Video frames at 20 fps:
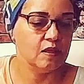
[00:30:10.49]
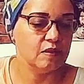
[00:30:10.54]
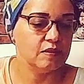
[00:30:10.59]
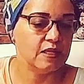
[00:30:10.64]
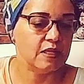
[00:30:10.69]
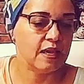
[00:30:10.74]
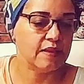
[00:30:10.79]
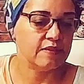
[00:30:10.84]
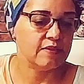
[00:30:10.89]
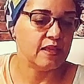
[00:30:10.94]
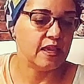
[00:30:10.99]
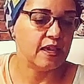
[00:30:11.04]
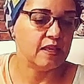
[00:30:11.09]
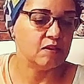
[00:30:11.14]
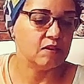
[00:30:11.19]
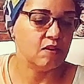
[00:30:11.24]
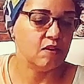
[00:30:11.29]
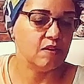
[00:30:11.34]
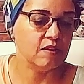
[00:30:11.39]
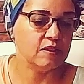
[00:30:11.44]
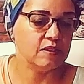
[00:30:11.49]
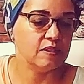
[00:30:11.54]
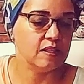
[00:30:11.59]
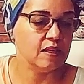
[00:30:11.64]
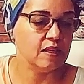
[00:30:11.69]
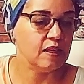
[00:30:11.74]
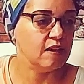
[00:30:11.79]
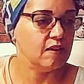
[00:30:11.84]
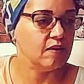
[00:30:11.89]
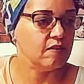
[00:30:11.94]
not that long in
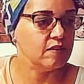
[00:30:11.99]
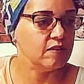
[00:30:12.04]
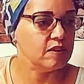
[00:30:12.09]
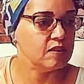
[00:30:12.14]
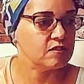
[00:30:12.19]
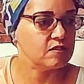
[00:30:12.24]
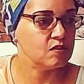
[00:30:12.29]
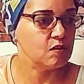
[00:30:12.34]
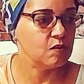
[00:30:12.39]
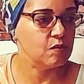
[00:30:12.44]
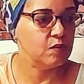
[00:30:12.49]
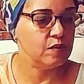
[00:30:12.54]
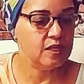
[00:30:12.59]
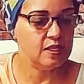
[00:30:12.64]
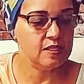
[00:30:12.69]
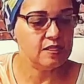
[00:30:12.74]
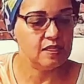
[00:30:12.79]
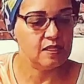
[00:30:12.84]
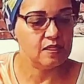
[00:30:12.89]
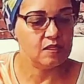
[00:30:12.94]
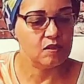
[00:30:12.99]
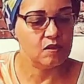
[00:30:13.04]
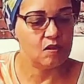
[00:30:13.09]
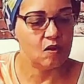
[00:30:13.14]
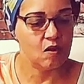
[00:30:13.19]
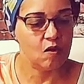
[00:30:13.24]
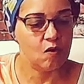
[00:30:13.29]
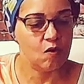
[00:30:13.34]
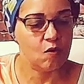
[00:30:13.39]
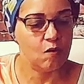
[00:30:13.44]
the area, so we didn't
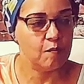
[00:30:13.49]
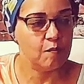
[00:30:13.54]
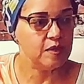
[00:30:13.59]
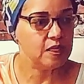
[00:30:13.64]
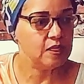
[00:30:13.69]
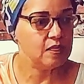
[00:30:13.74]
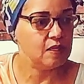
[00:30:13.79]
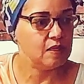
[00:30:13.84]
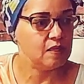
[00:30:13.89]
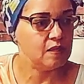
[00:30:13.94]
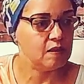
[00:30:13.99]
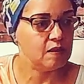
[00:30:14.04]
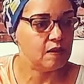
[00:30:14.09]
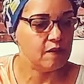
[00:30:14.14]
know many